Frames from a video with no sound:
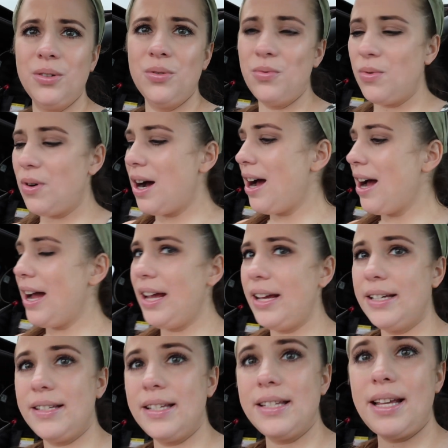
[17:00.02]
Why
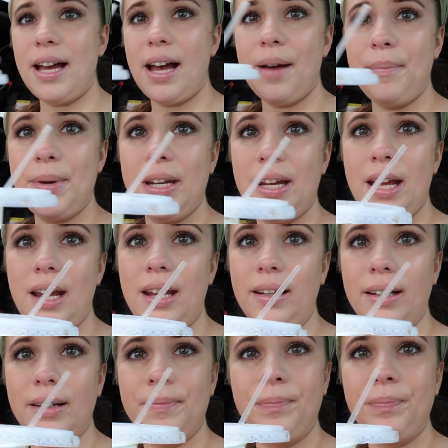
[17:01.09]
is this
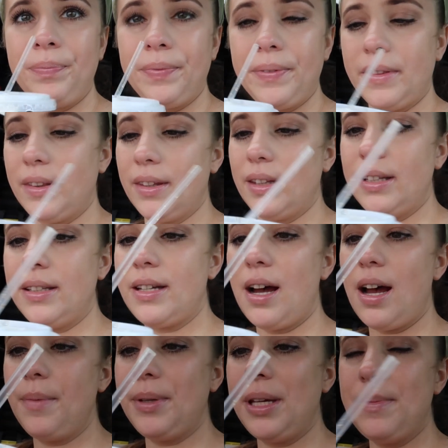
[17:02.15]
happening? The
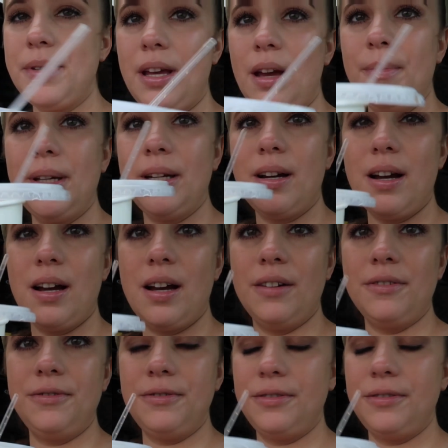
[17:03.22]
top keeps coming off.